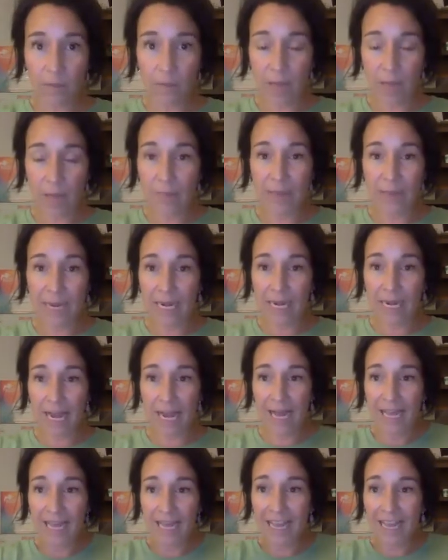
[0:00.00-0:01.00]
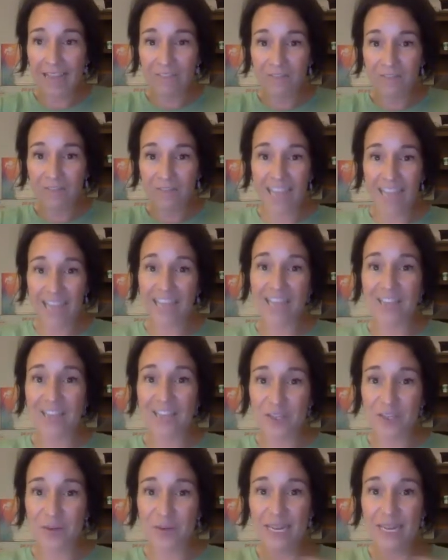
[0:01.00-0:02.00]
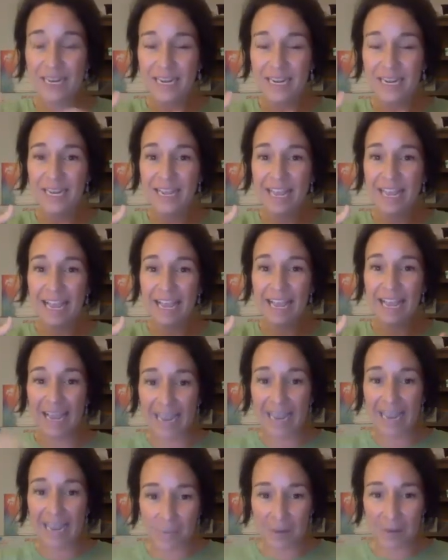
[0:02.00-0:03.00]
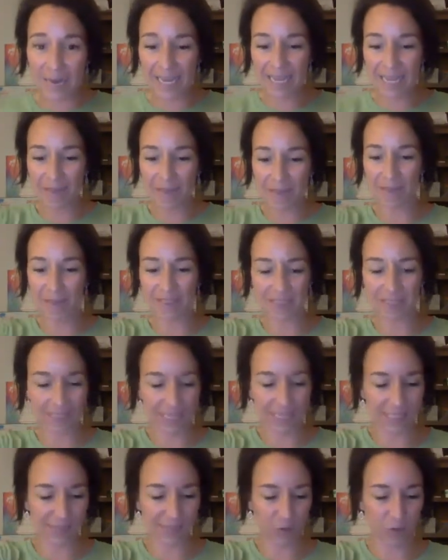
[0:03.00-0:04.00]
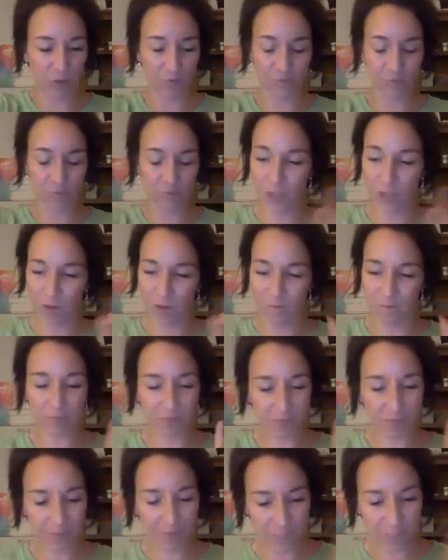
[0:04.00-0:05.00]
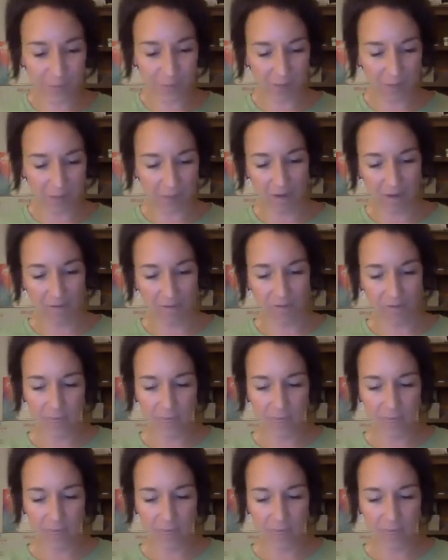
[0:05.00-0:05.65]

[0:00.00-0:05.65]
I mean, if they can do it, anybody can be successful. So that's what I love.